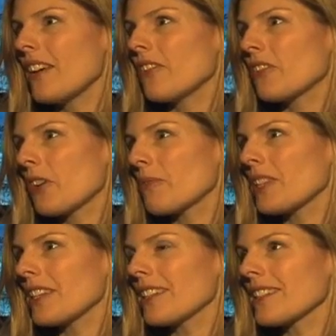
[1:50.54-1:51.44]

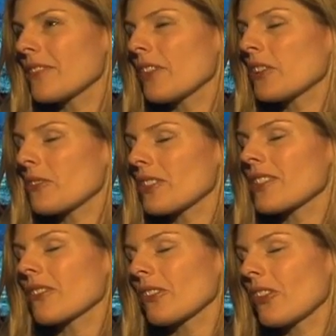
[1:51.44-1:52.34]
from these
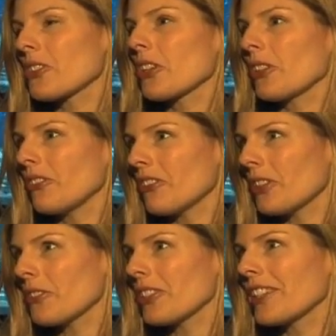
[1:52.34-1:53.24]
veterans, they're largely
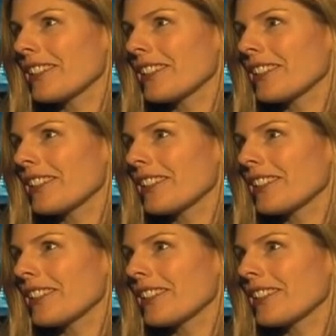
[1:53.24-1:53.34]
Confederate.